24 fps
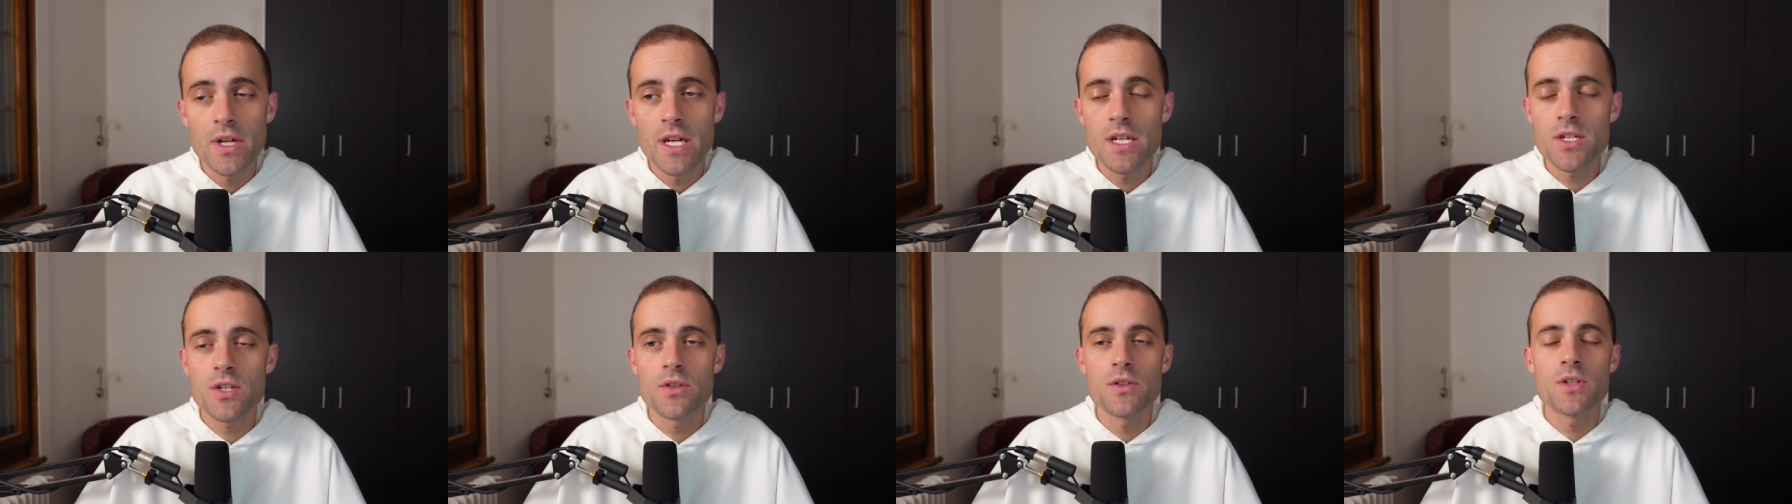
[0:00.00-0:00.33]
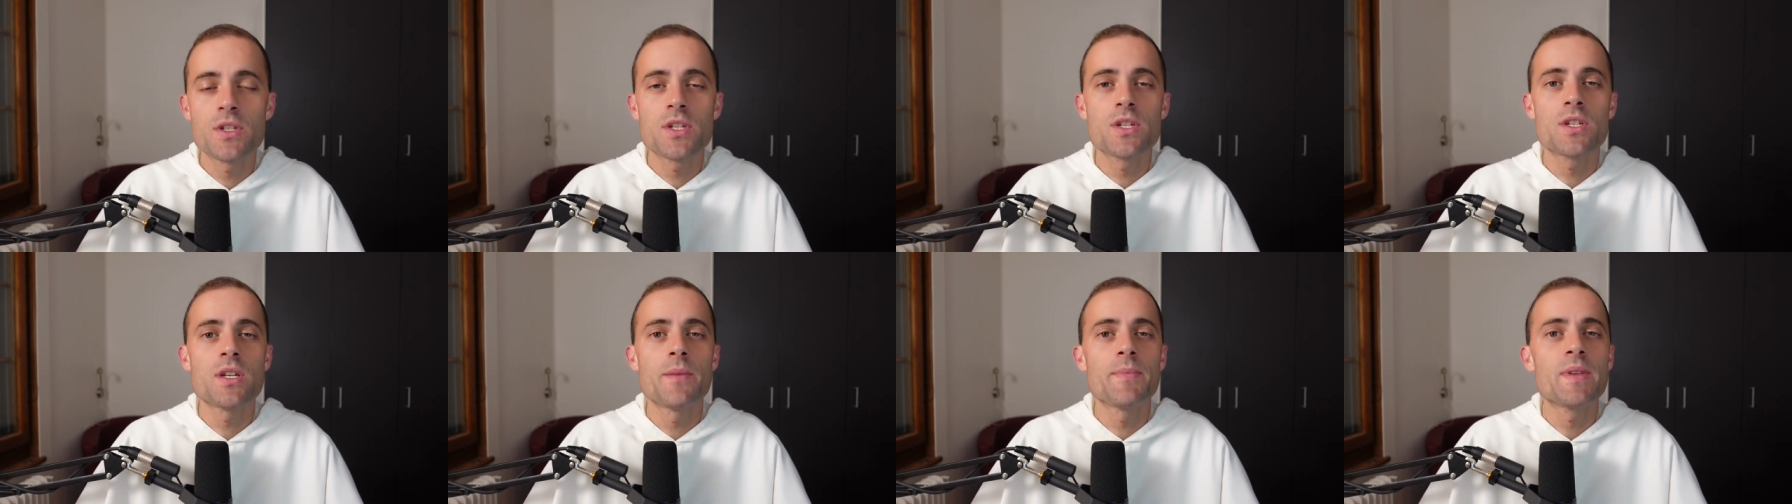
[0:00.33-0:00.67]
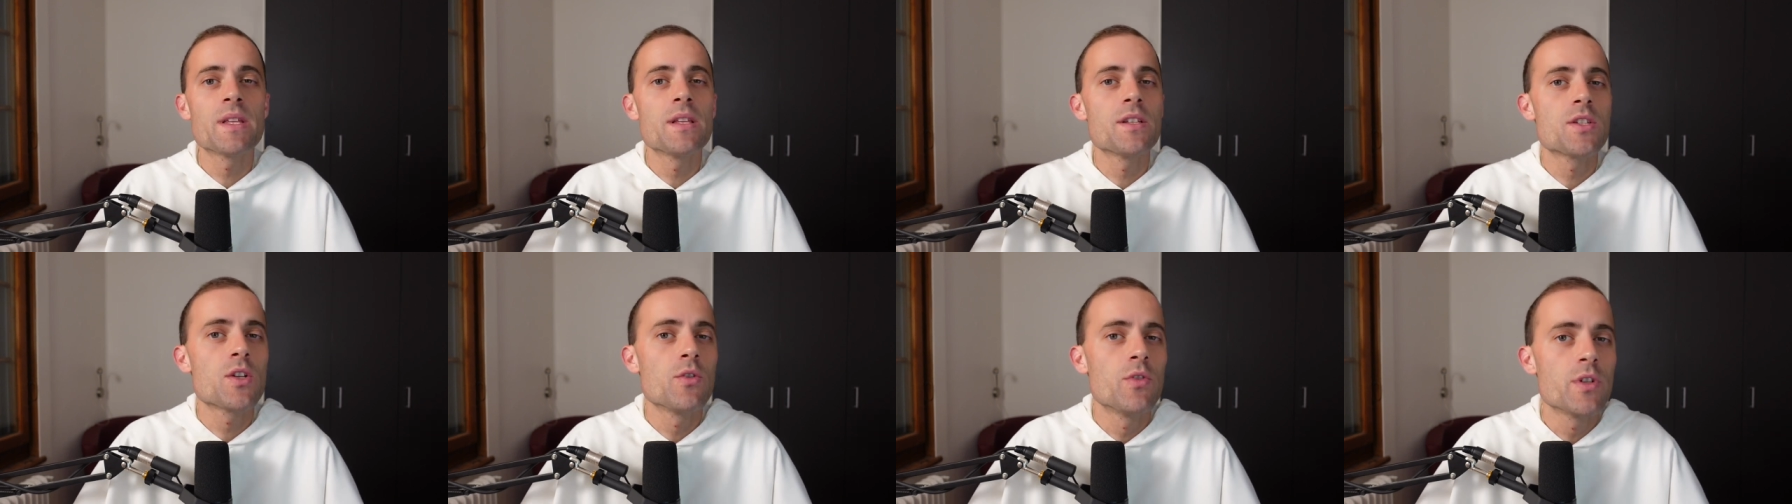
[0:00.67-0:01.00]
Okay, so this is
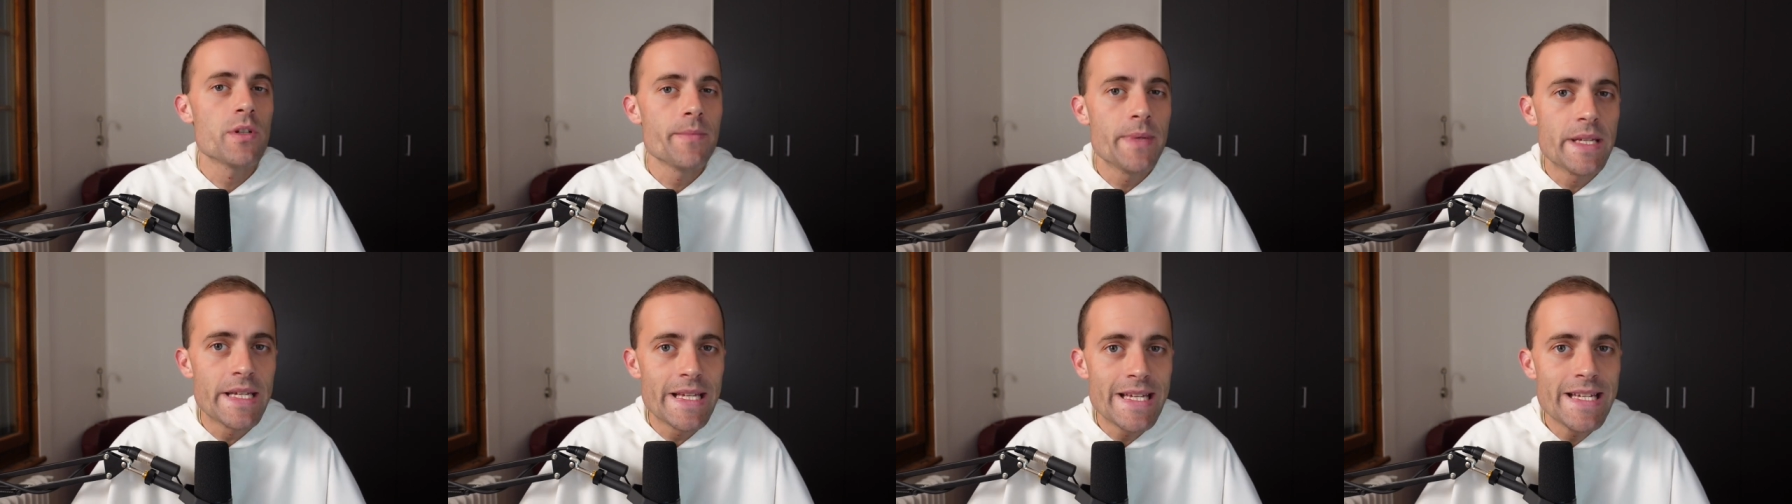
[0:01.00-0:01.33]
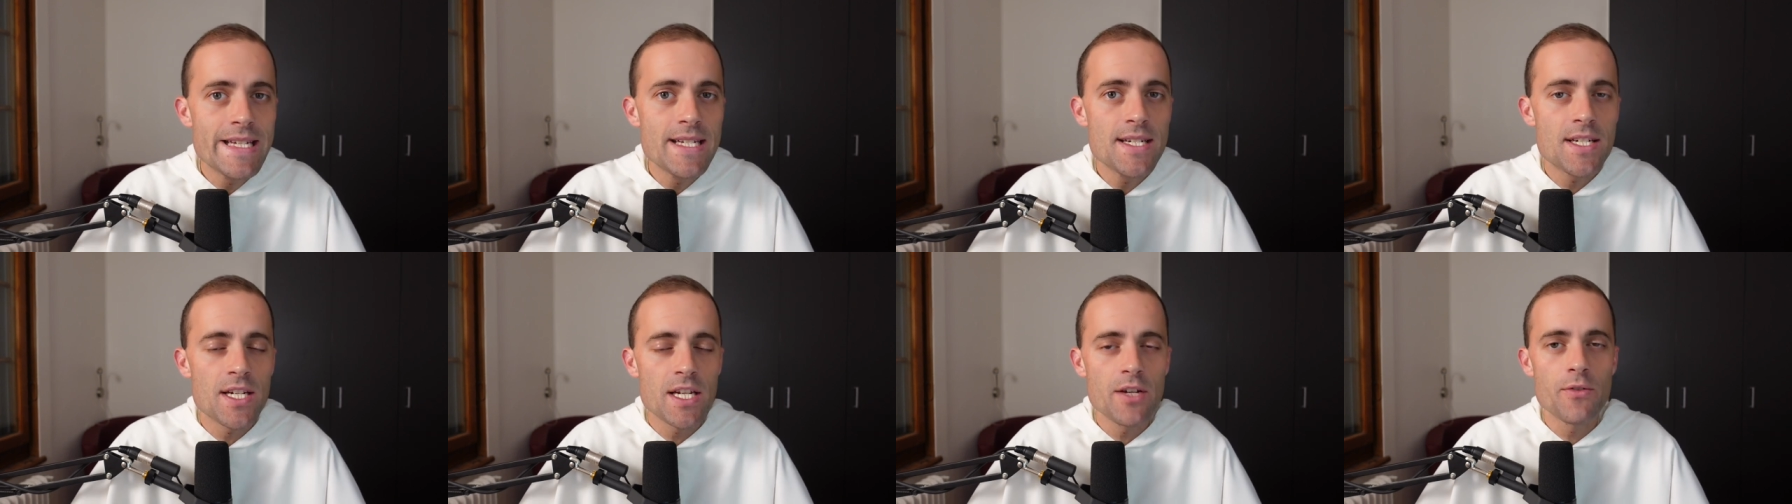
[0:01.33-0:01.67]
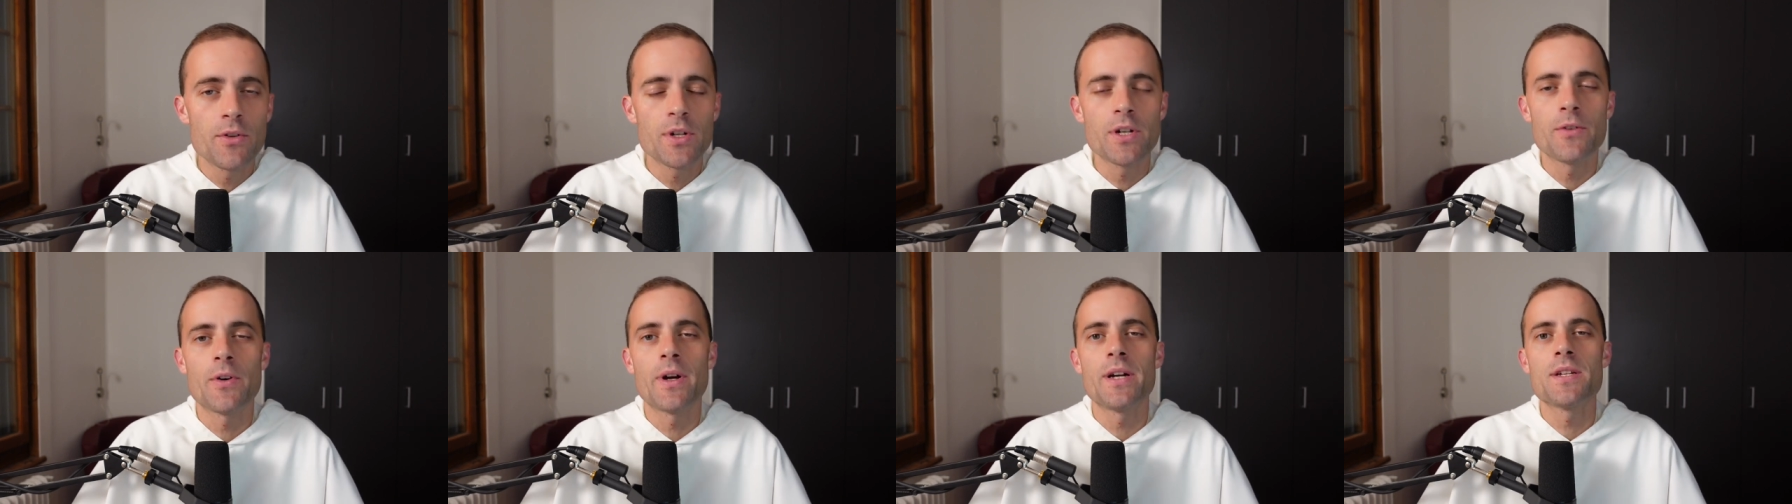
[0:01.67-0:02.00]
something that's going to be
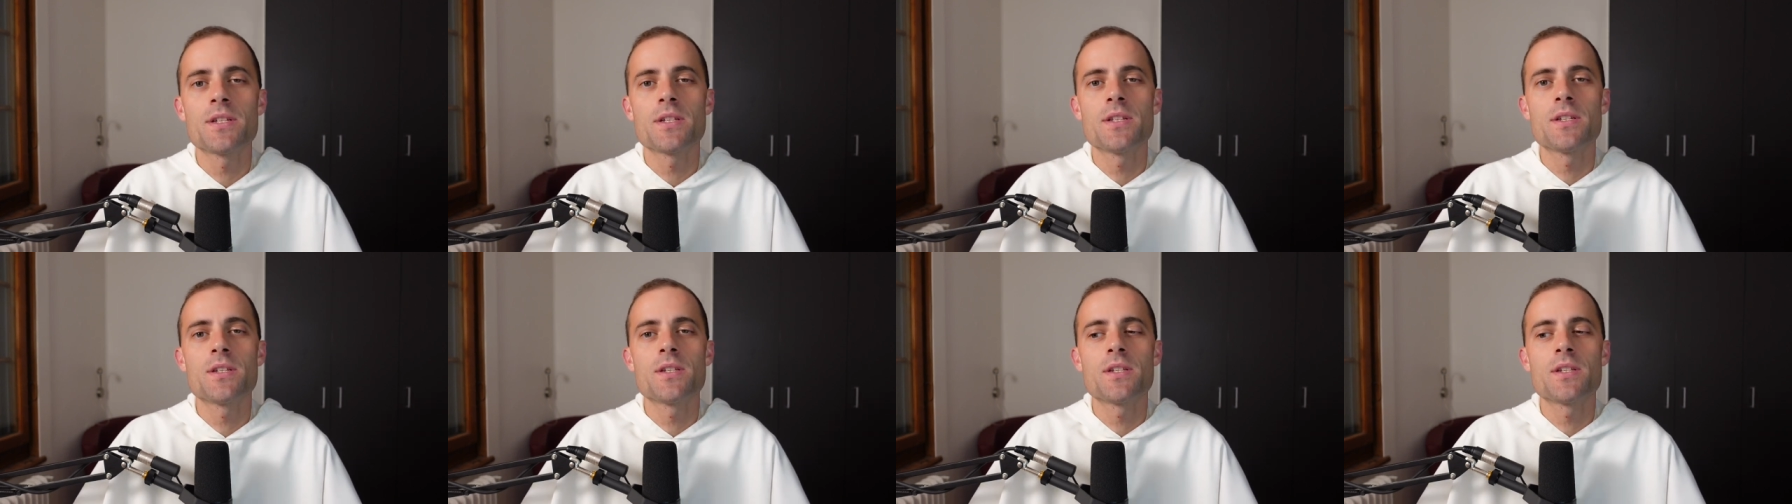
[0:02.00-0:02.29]
interiorized.